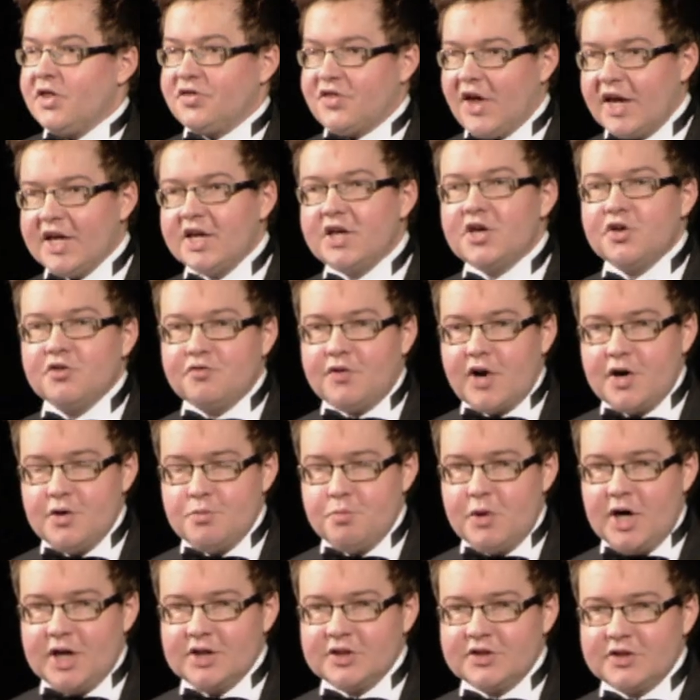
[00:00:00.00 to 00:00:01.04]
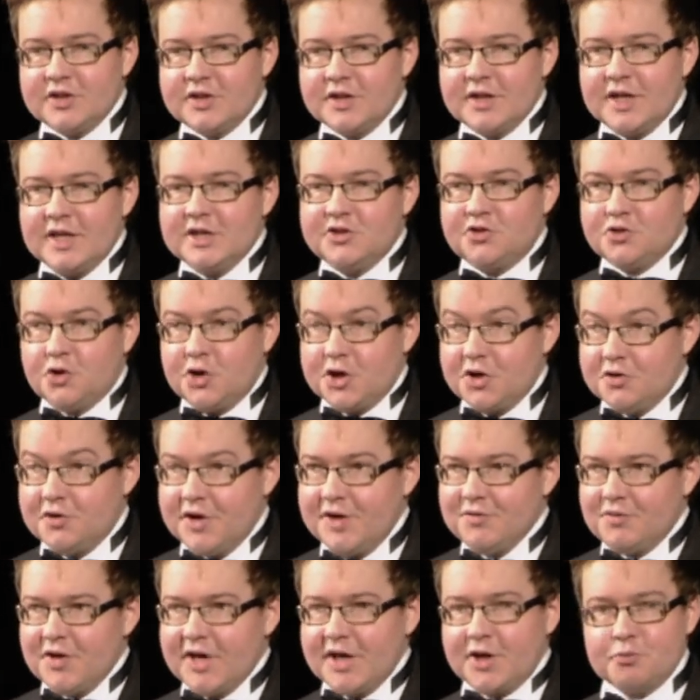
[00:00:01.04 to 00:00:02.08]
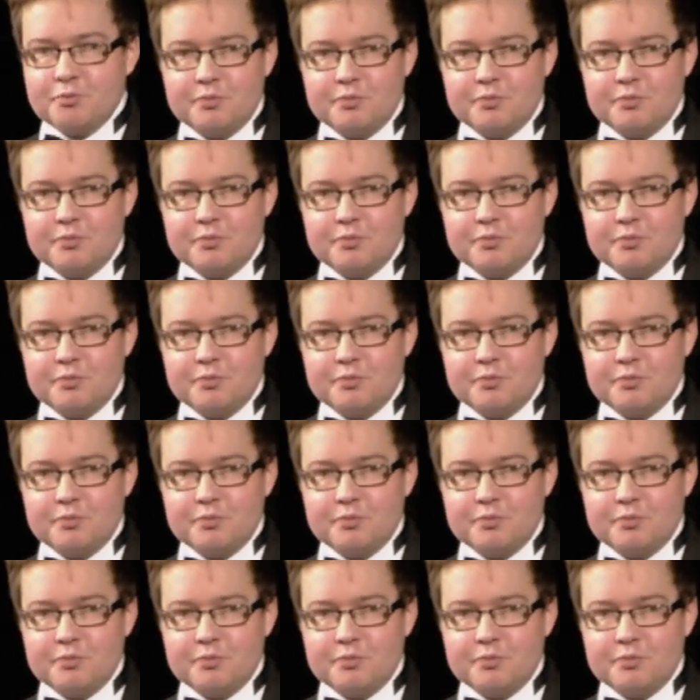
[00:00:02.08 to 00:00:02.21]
Thank you very much. Enjoy your evening.